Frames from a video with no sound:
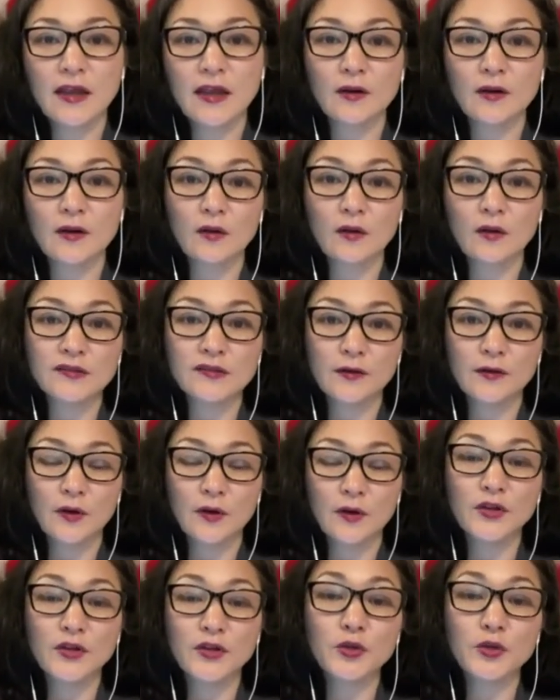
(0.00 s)
and also
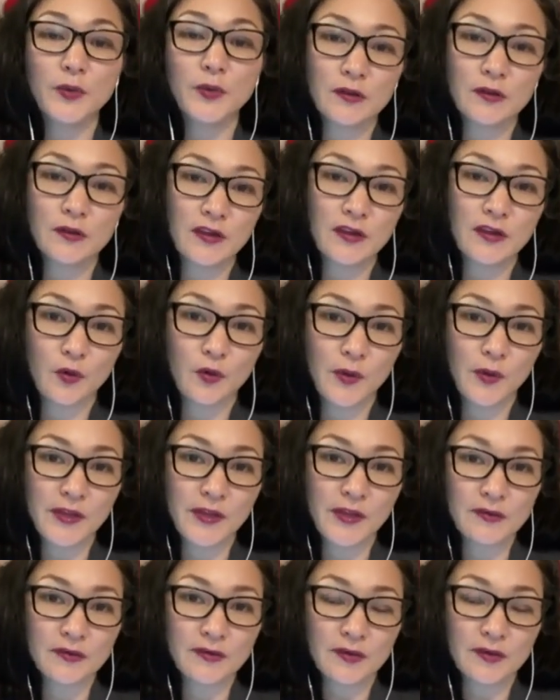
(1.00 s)
a new building, a
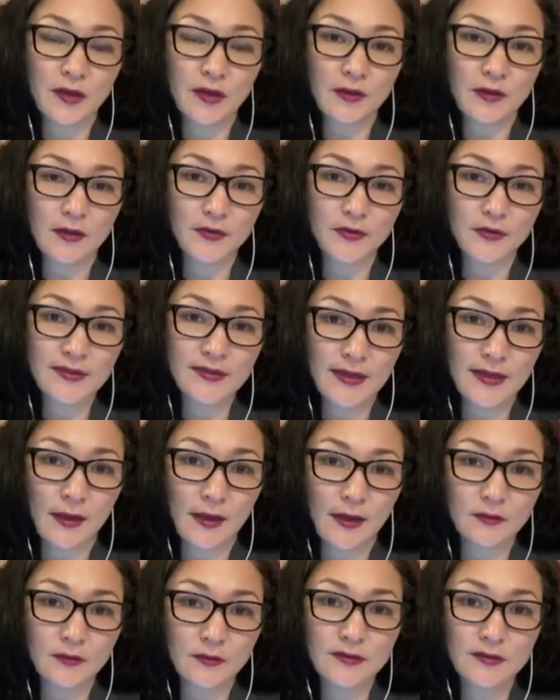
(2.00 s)
women's dressing
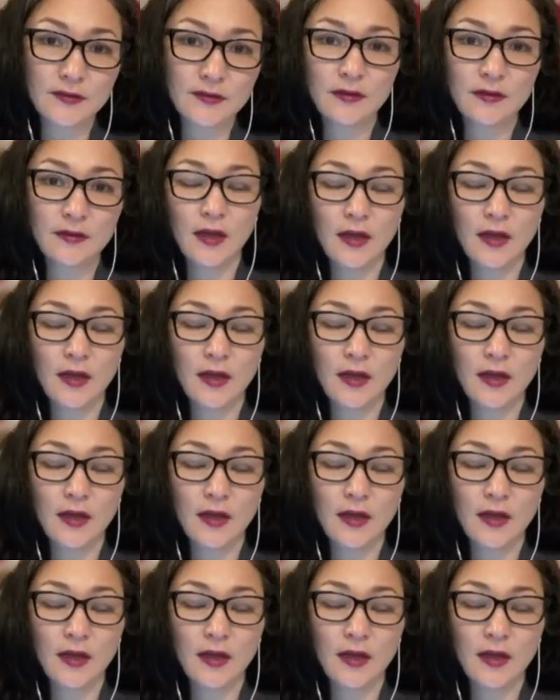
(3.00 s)
house